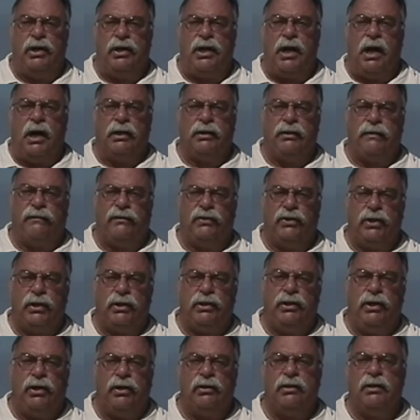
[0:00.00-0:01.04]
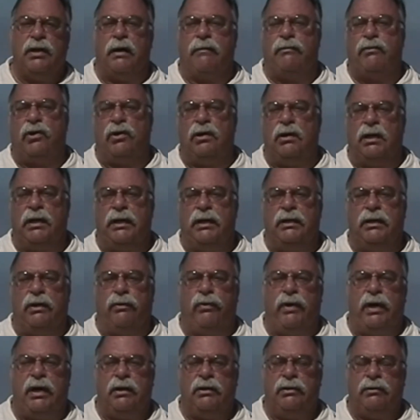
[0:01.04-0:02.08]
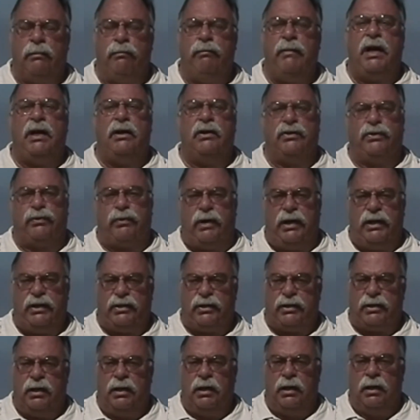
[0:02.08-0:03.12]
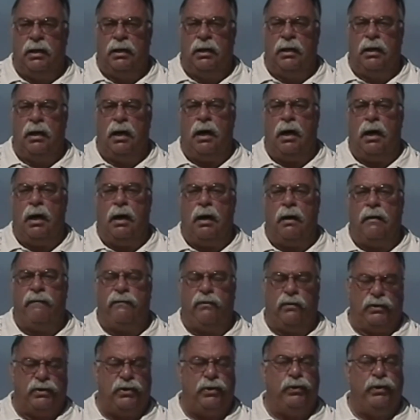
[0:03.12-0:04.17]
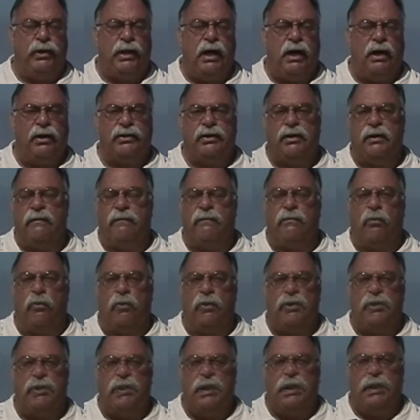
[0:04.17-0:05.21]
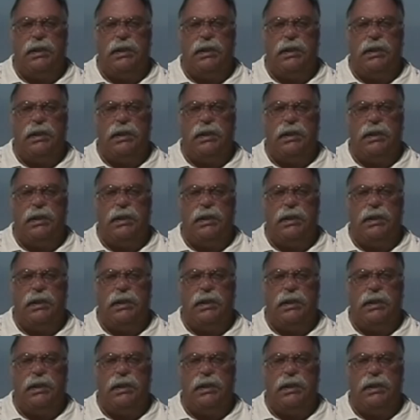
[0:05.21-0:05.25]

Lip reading: Council for 6 years, and I'm currently in the mayor's race for 2014.